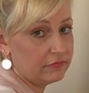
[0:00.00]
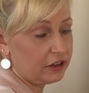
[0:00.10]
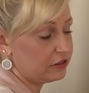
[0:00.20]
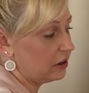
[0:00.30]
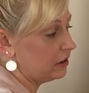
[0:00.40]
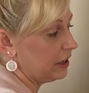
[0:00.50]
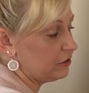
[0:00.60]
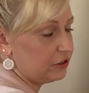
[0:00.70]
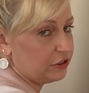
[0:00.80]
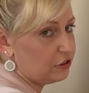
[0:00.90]
I was not
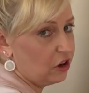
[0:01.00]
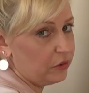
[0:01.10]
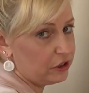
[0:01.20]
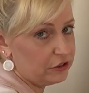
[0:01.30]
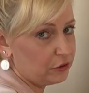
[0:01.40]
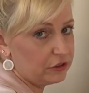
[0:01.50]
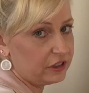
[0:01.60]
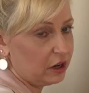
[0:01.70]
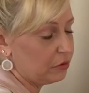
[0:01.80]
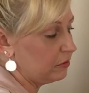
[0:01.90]
allowed to just show up on his
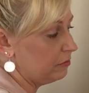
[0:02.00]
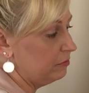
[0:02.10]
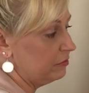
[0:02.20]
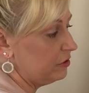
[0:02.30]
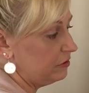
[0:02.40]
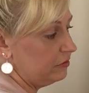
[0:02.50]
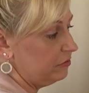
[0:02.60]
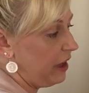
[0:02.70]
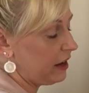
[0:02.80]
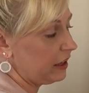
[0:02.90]
doorstep or
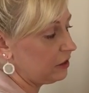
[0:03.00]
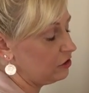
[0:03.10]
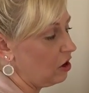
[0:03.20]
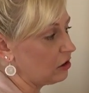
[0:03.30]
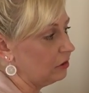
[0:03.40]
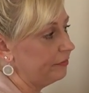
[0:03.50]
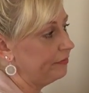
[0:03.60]
act like a stalker.